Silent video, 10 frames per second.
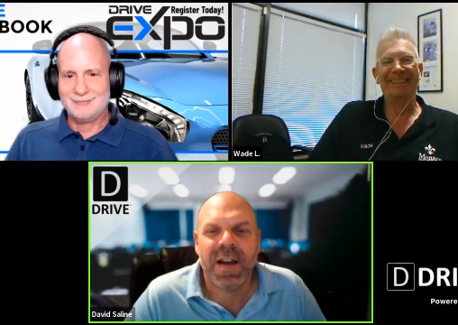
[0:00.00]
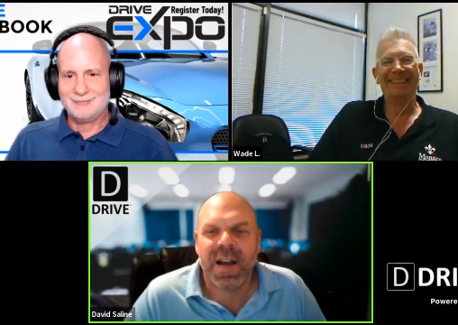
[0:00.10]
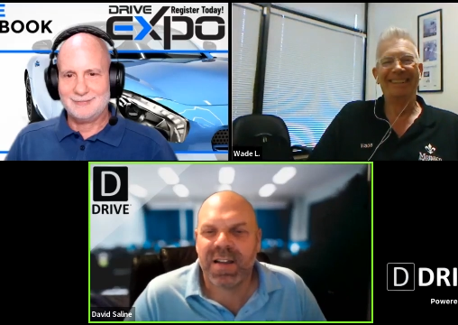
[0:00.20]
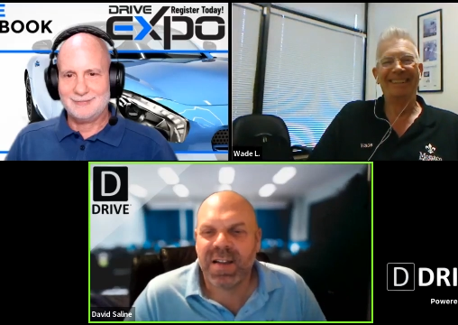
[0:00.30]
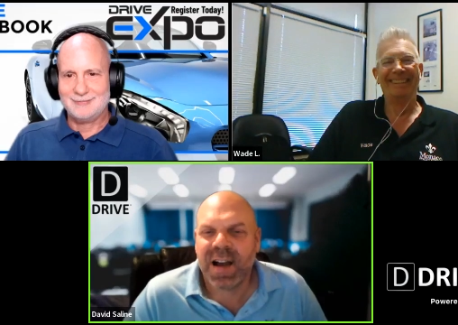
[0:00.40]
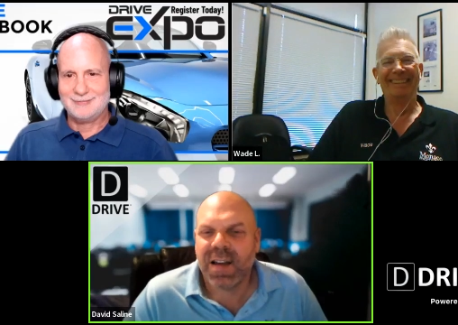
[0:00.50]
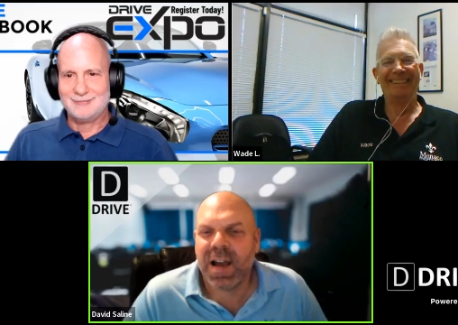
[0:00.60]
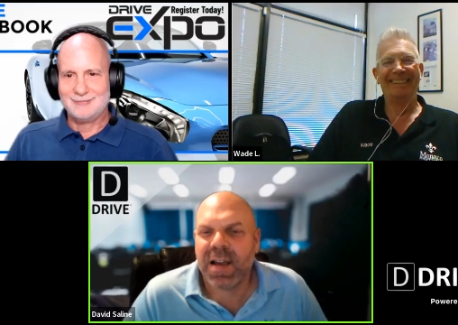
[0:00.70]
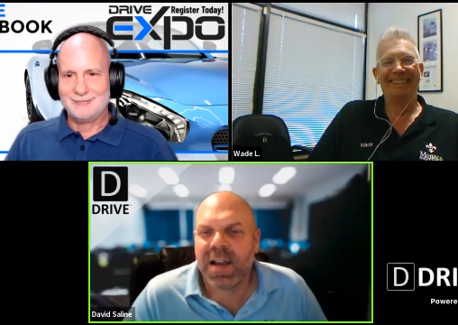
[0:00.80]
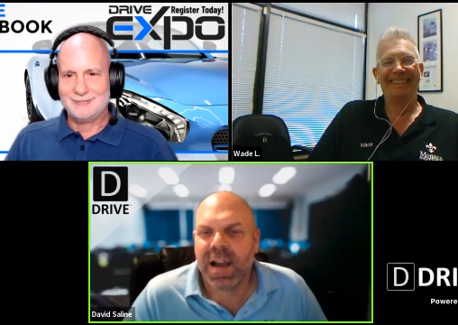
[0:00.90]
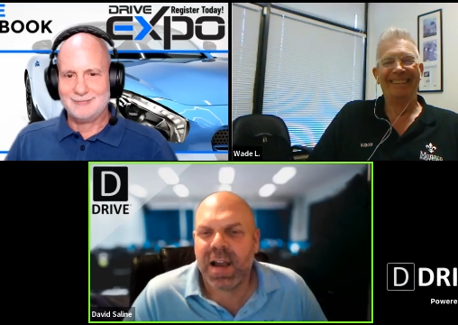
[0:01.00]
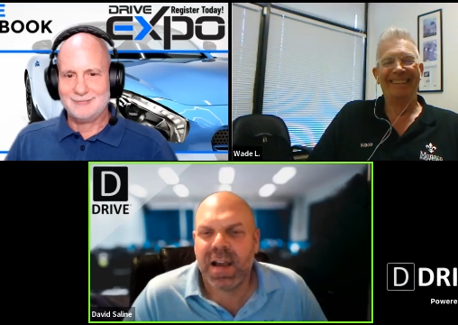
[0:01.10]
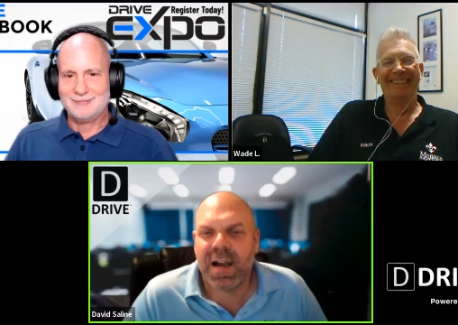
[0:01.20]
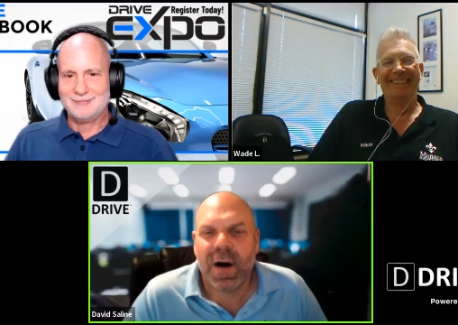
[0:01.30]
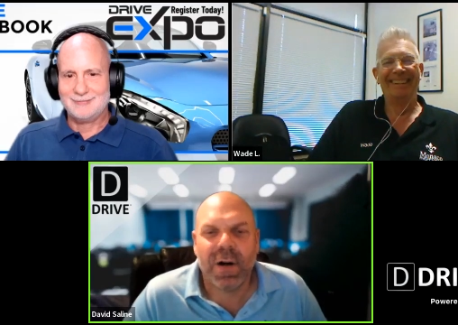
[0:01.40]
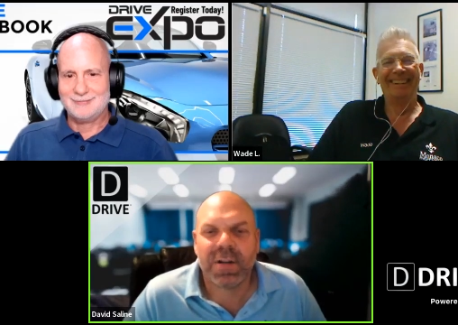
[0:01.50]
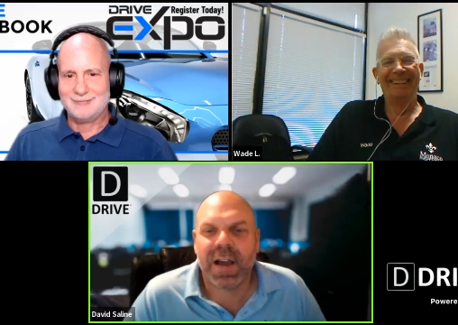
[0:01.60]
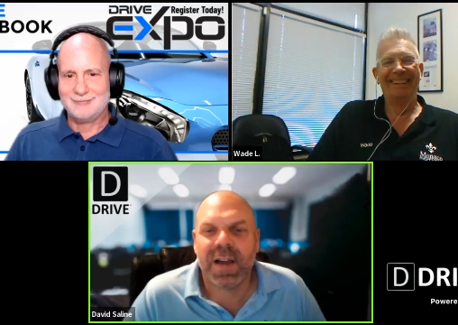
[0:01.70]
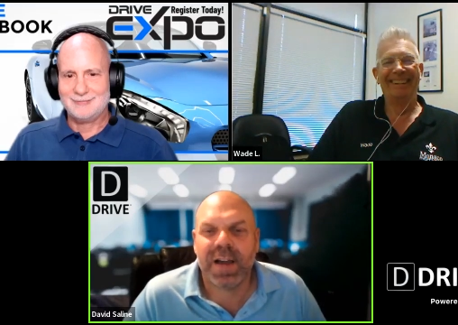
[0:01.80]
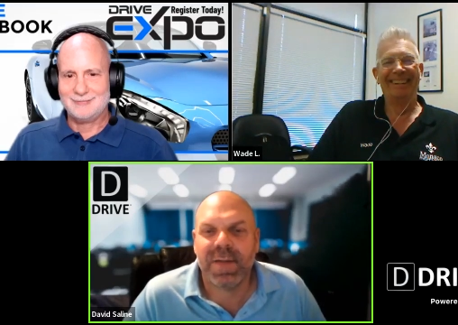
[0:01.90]
Speaker 1: It's not like a all
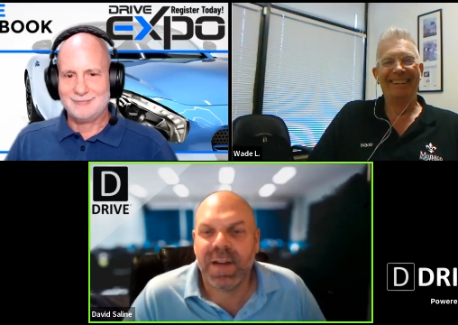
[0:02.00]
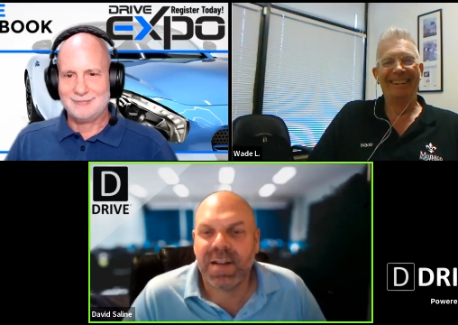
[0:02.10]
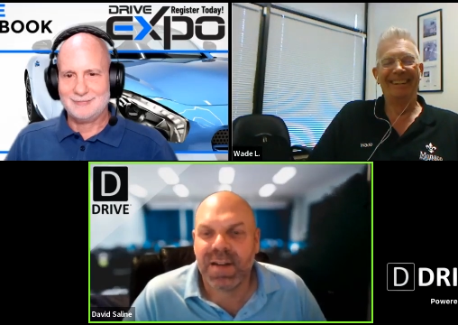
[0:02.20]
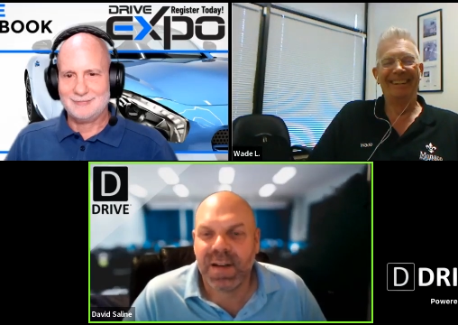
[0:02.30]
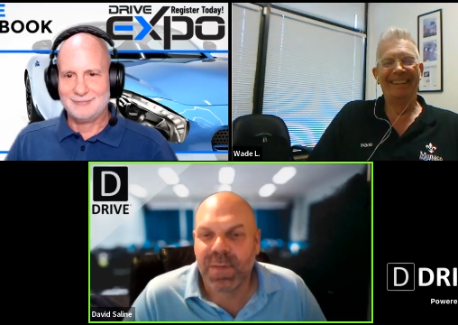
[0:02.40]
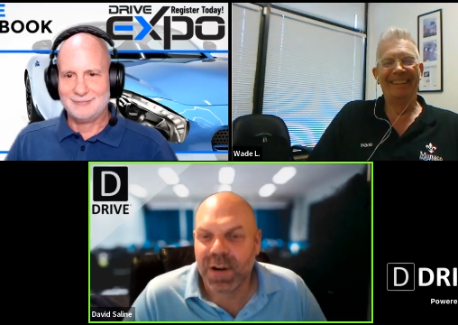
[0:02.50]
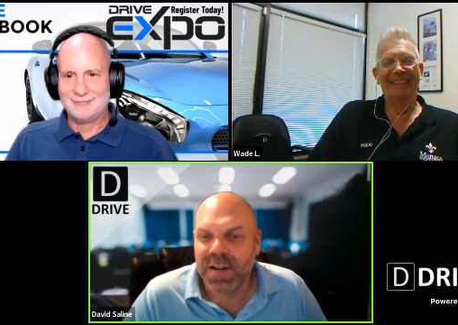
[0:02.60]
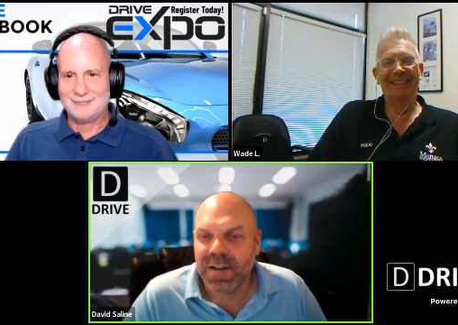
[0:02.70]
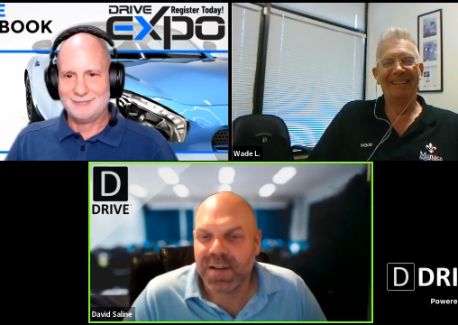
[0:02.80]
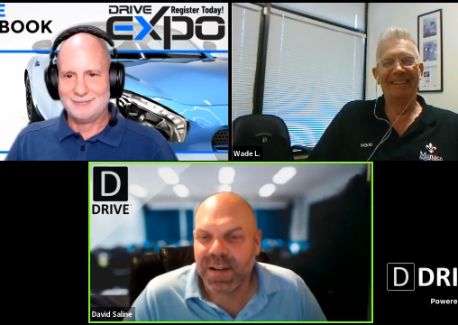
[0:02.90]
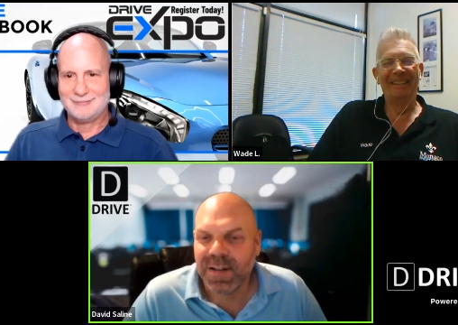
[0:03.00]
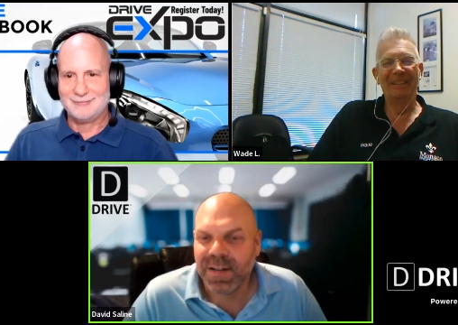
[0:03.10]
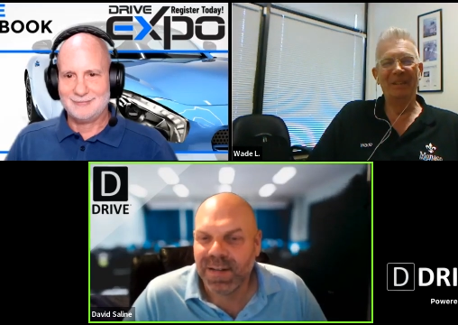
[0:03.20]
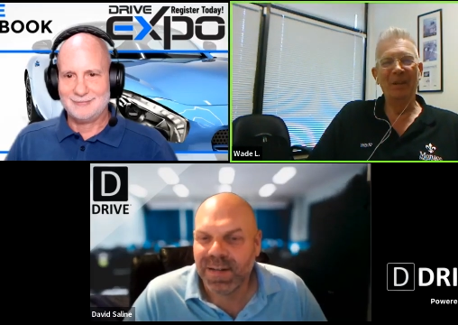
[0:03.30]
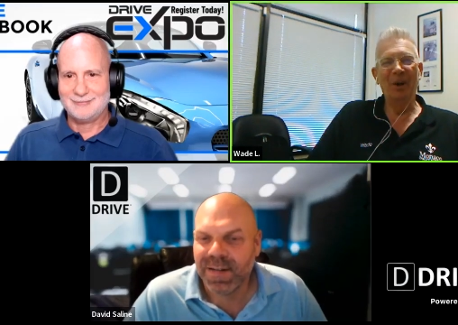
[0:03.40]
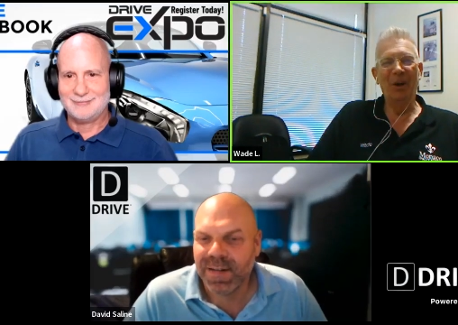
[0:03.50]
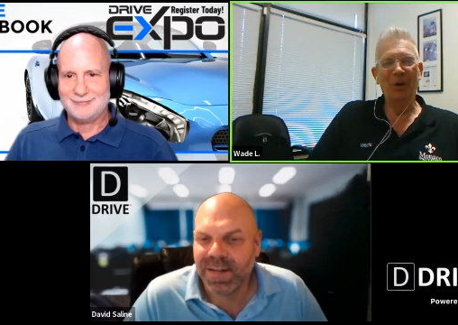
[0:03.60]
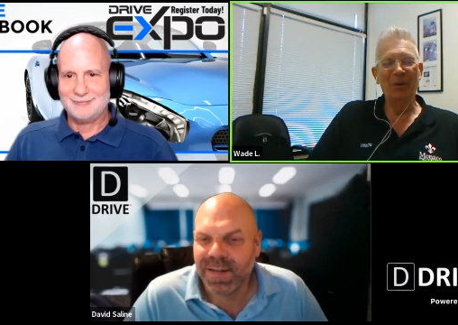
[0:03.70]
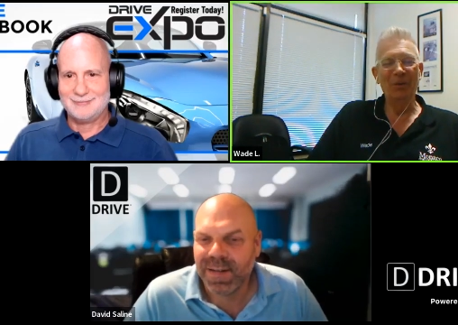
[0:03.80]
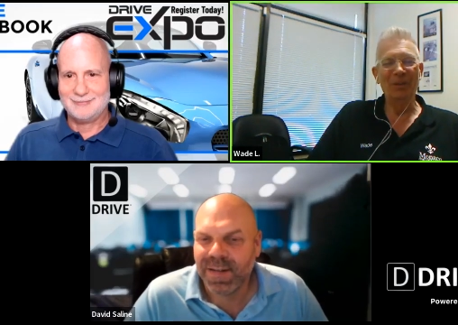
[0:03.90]
day event anymore, is it?
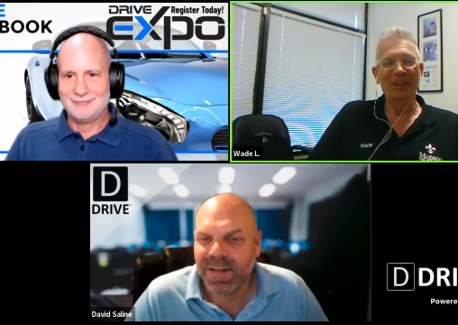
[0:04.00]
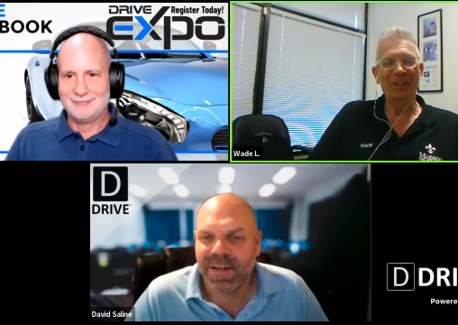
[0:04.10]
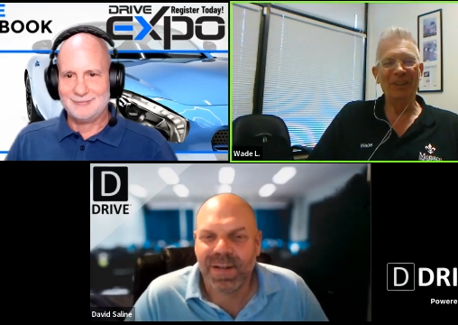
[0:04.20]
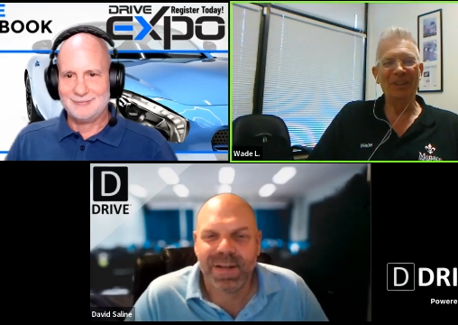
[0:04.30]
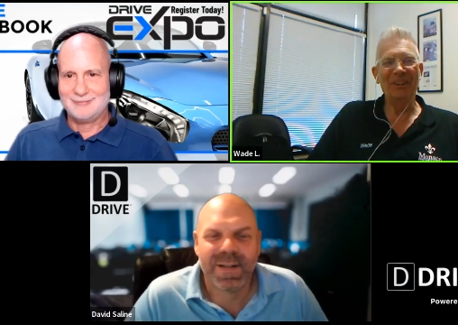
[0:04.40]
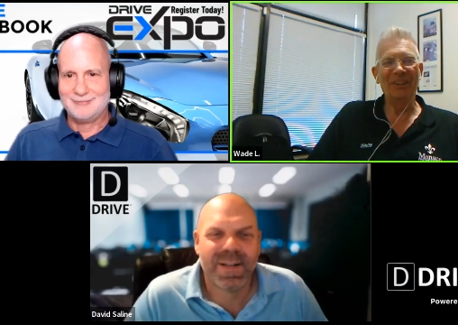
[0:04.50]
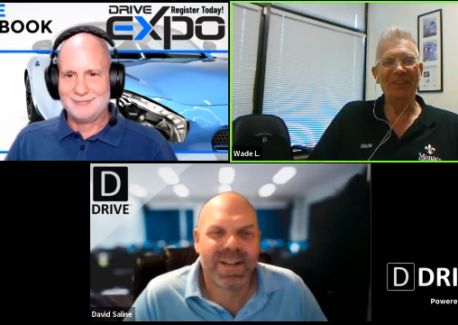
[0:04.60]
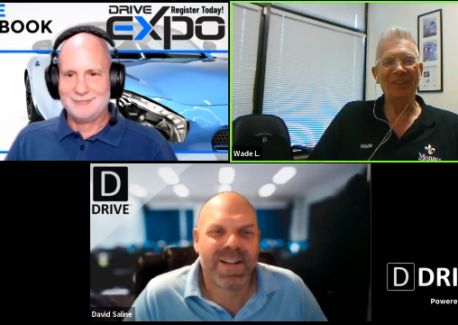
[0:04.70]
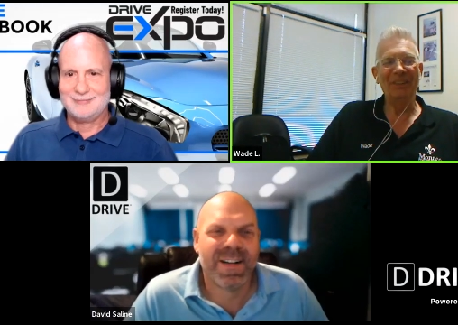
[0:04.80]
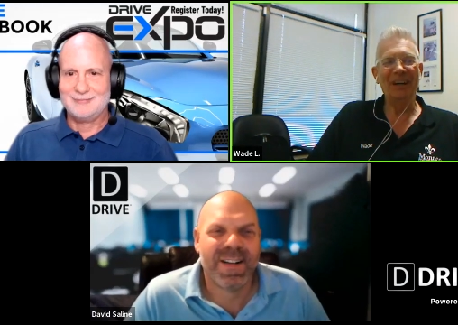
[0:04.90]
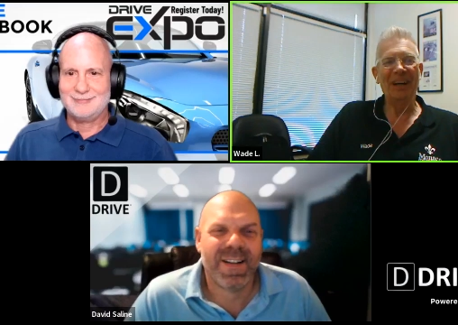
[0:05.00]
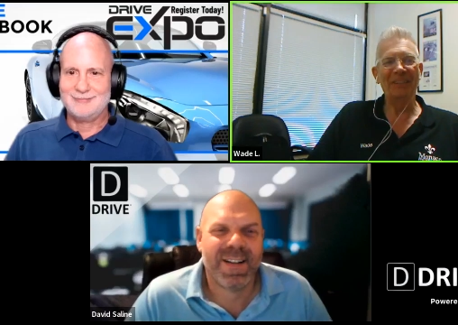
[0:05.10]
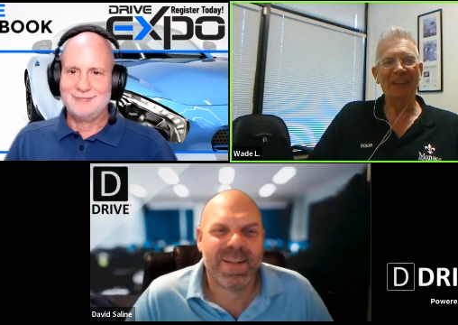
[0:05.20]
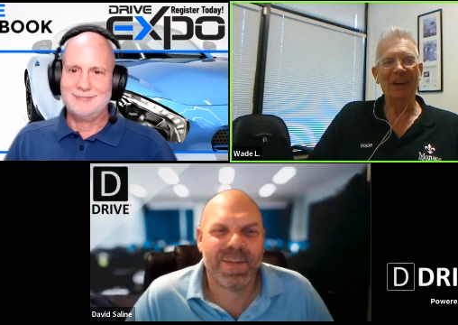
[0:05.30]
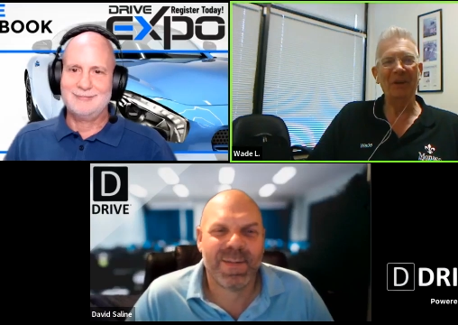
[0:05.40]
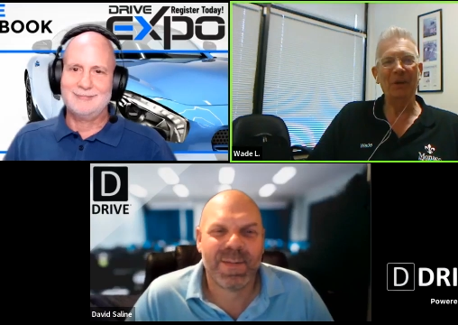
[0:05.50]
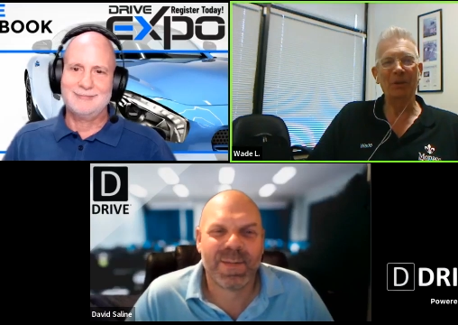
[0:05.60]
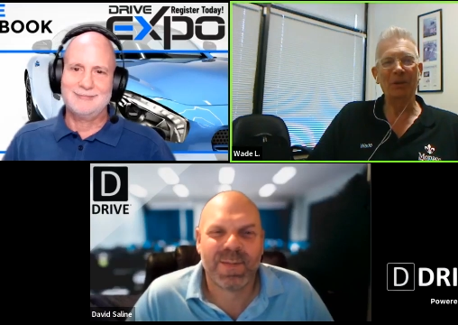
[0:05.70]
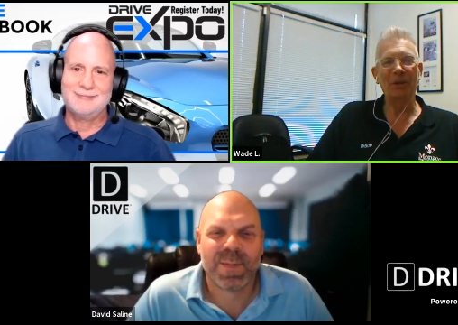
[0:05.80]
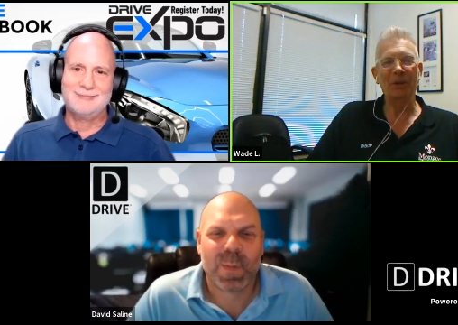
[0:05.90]
Speaker 2: No, not at all. I, I know
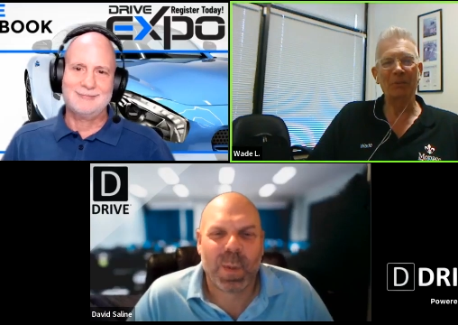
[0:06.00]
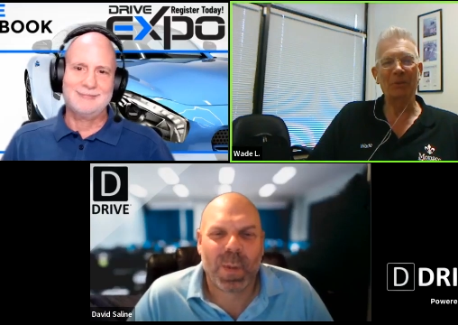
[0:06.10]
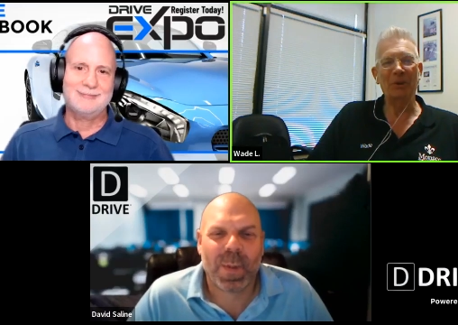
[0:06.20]
what to look